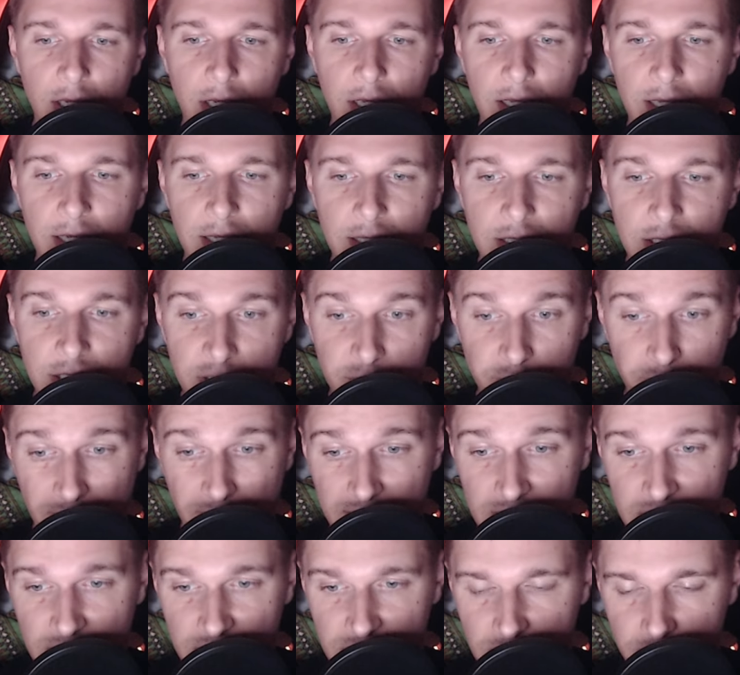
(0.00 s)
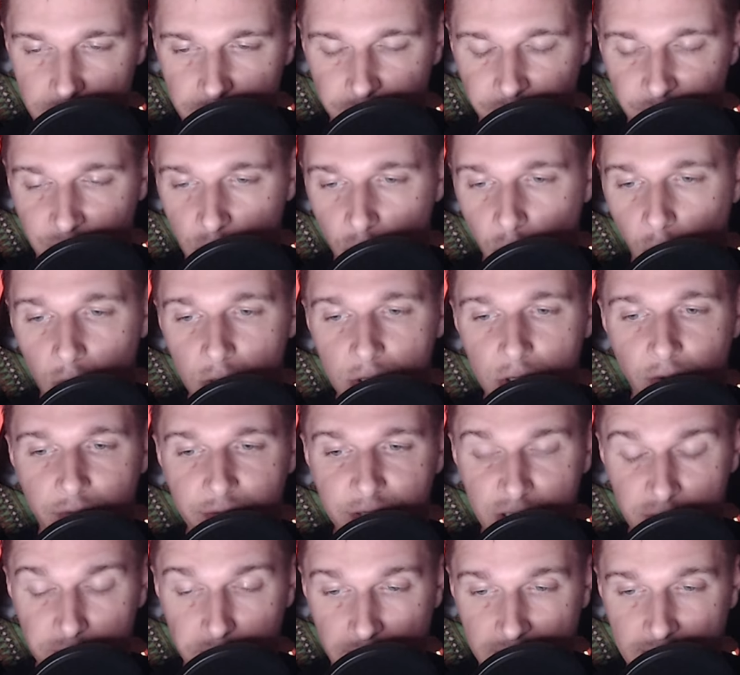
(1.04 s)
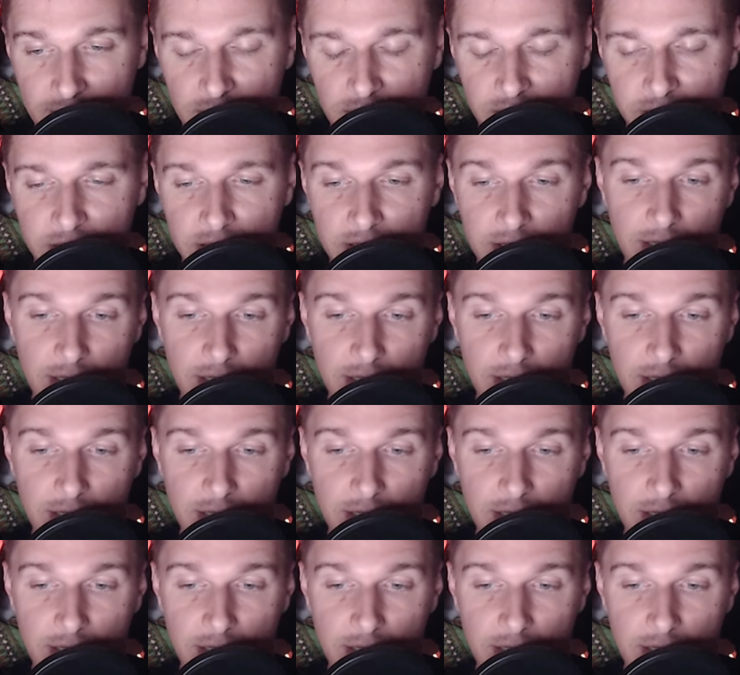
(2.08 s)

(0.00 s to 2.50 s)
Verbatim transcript: uh, space, the quality of space.